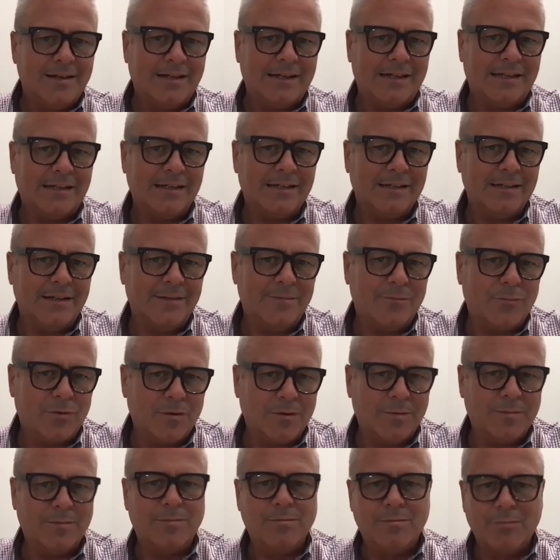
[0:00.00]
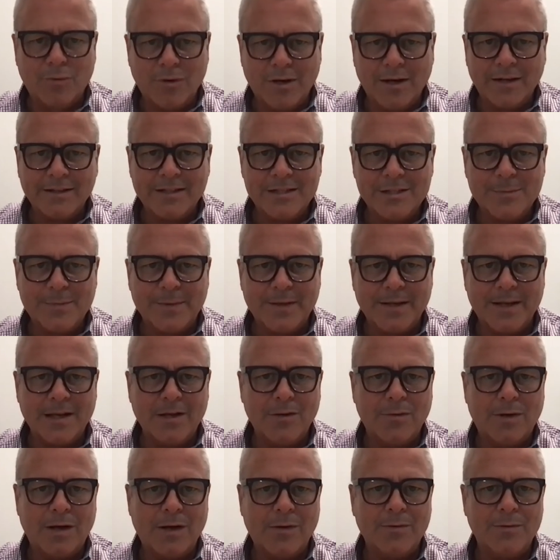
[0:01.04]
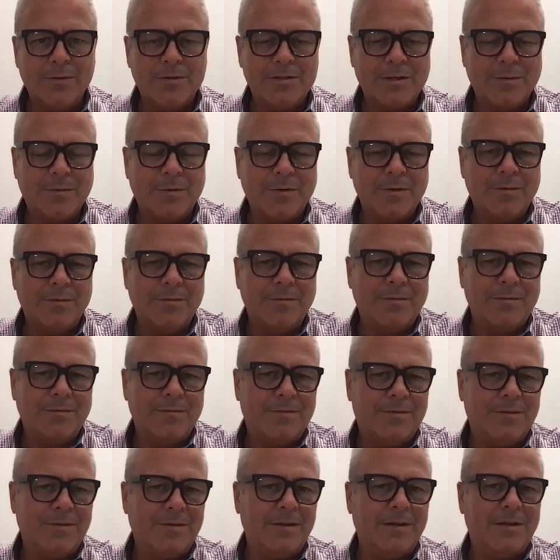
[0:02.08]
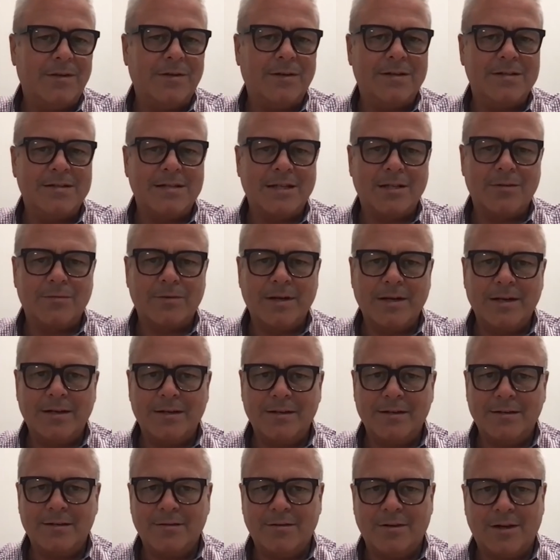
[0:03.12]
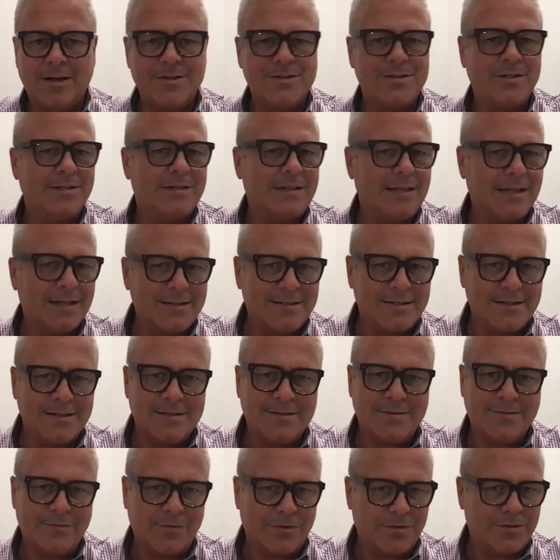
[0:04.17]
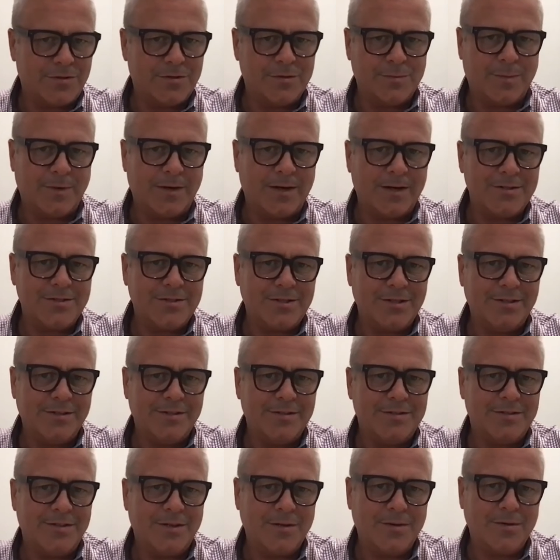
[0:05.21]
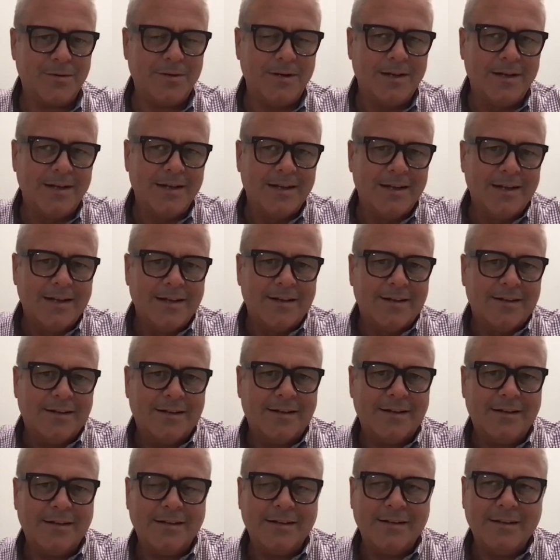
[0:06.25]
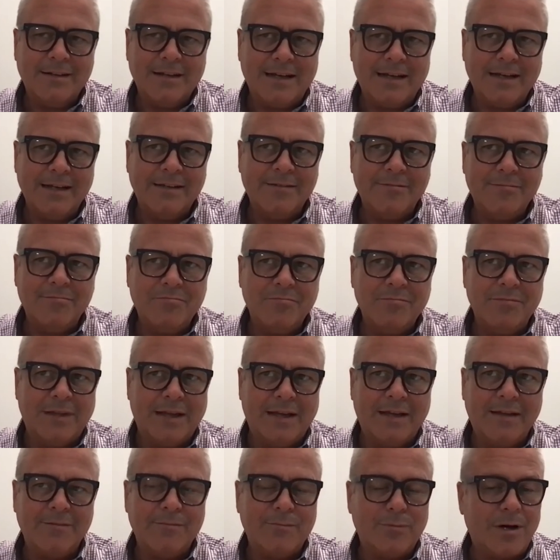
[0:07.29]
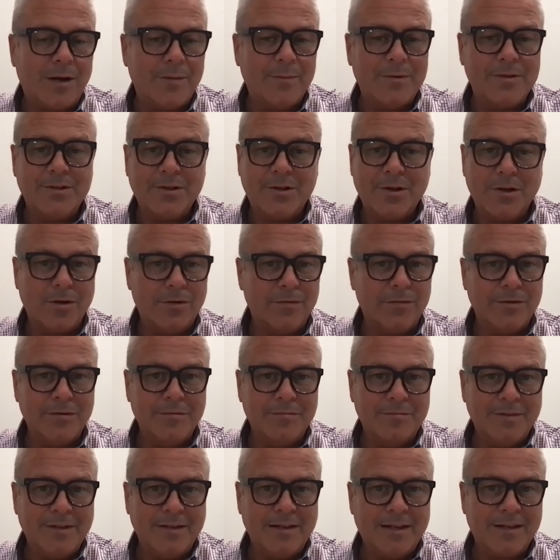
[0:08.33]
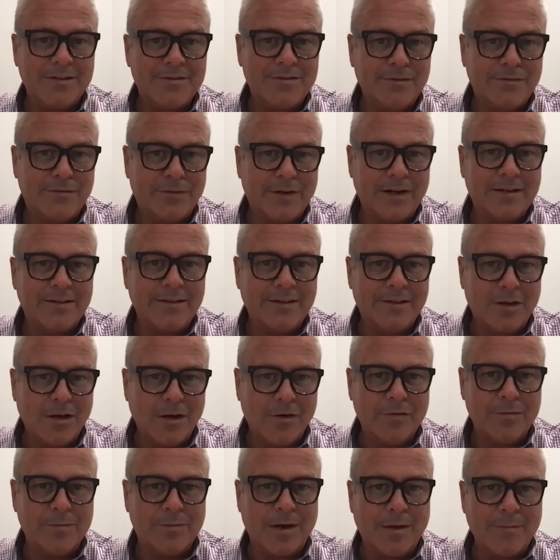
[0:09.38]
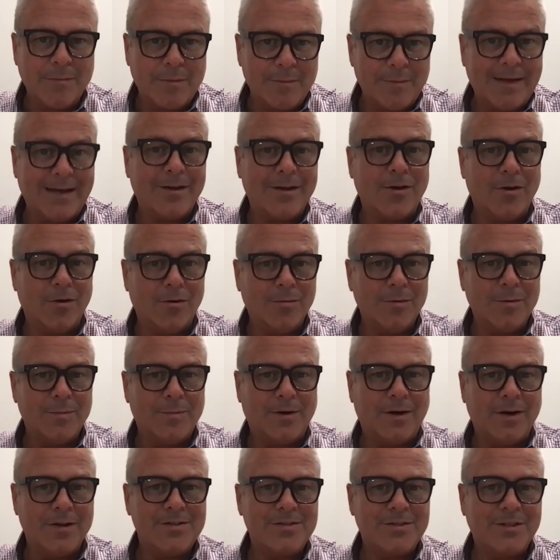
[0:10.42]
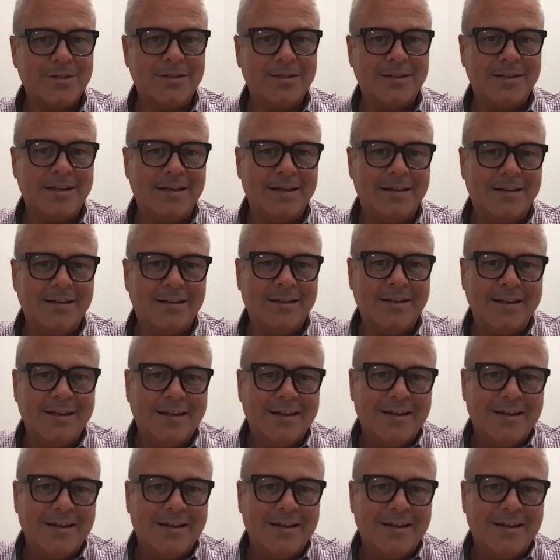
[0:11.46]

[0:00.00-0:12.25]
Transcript: Uh, and more broadly speaking, why would someone you know accelerate in Austin, Texas versus Boston? So uh, I that brought me to COVID, and actually, frankly, COVID brought me back home to Boston, and